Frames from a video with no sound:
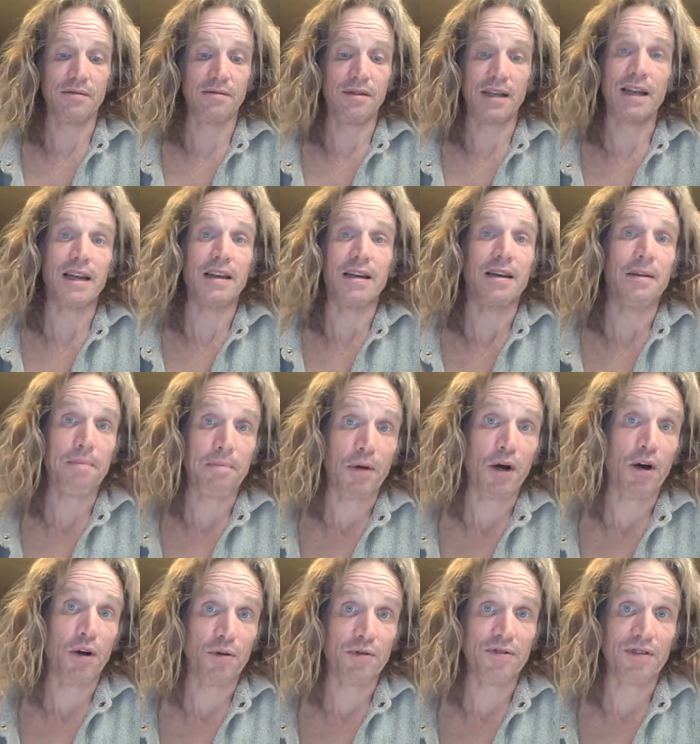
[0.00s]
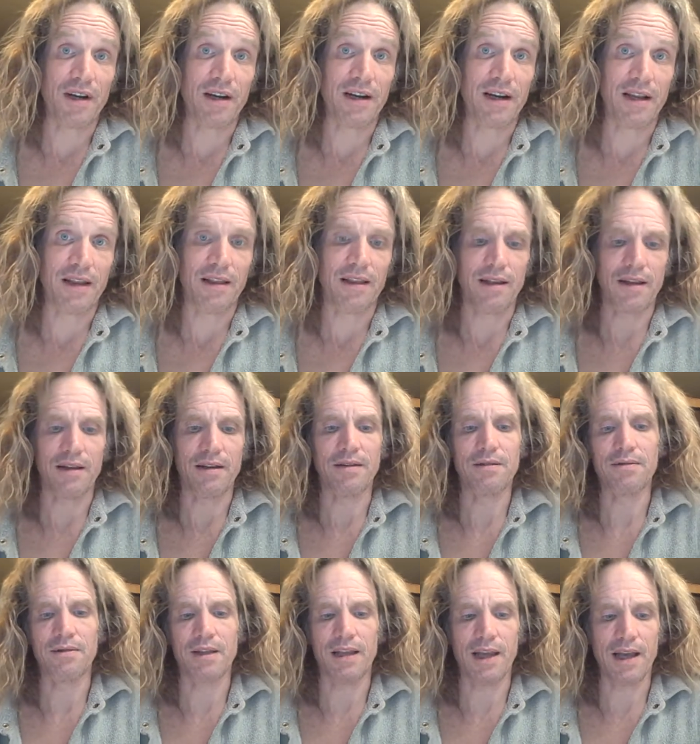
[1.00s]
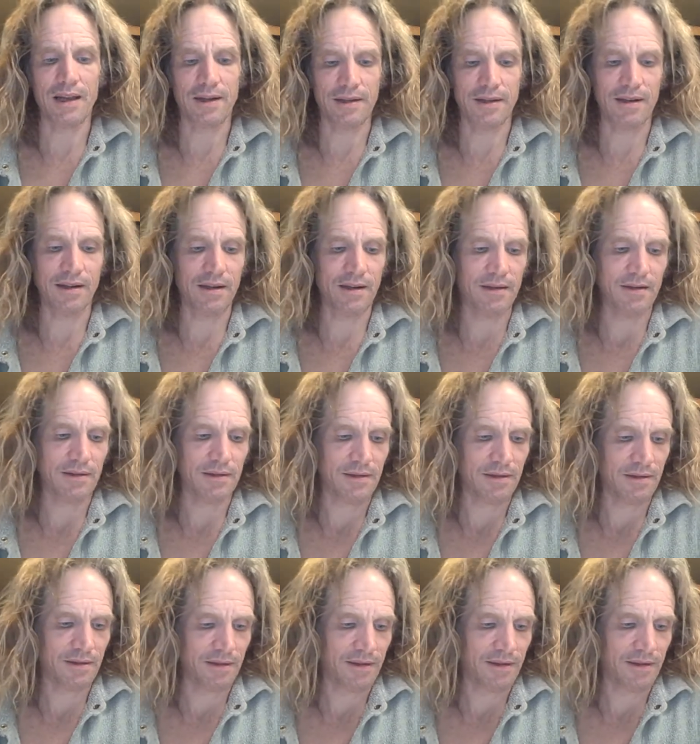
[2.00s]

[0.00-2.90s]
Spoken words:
didn't impose on anything when they had kids.